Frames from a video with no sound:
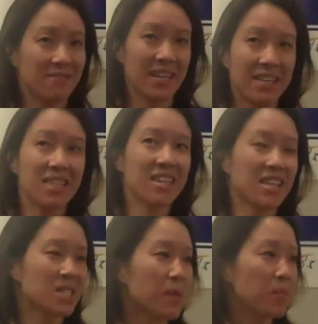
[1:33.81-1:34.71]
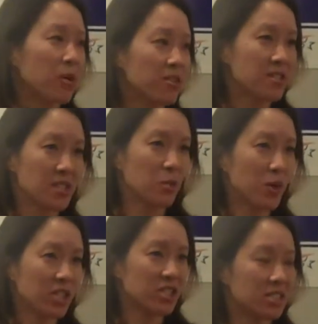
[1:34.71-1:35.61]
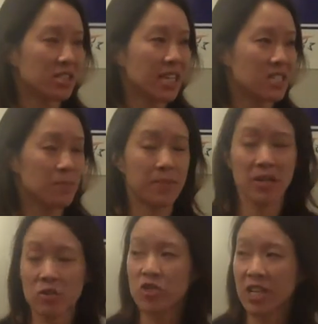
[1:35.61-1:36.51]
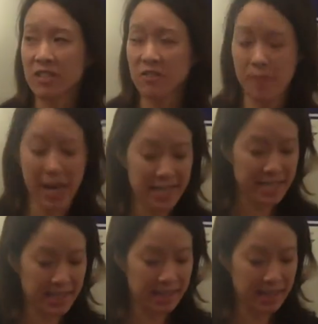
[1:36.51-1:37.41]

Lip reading: anything that's bipartisan in Washington has a better chance of passing.